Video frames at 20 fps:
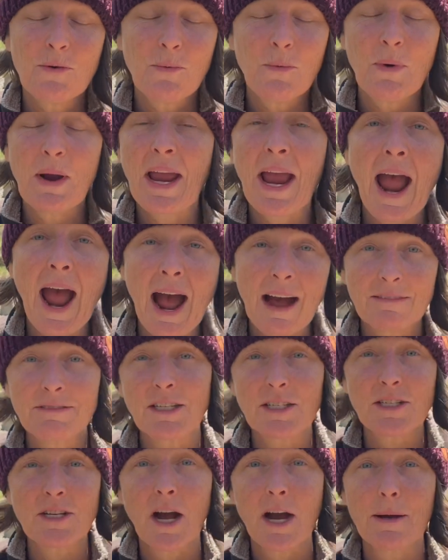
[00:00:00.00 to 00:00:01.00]
we have
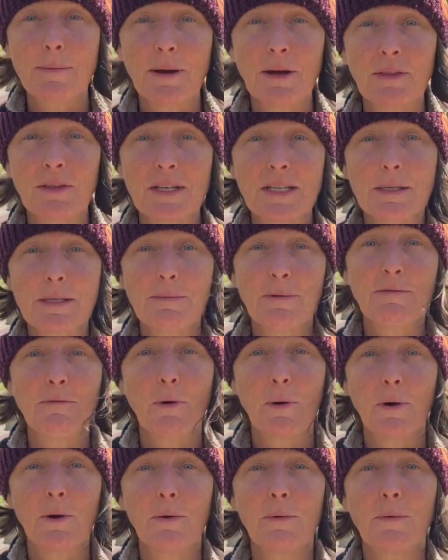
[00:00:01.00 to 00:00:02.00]
to talk about this
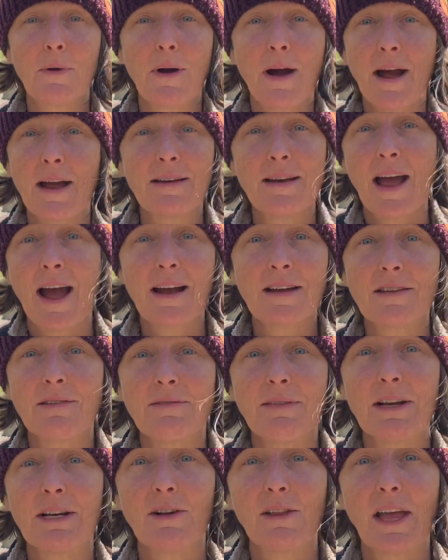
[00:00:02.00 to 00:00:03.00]
before I
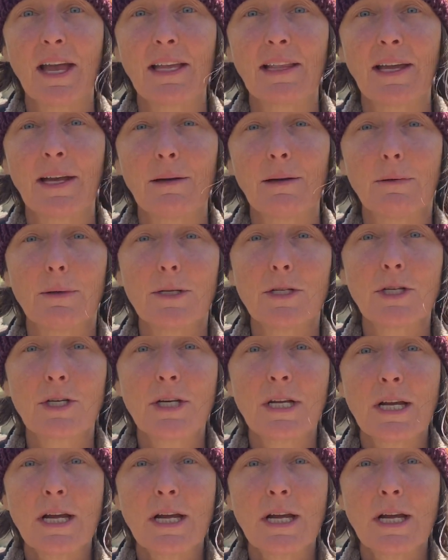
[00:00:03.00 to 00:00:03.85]
activate your light language.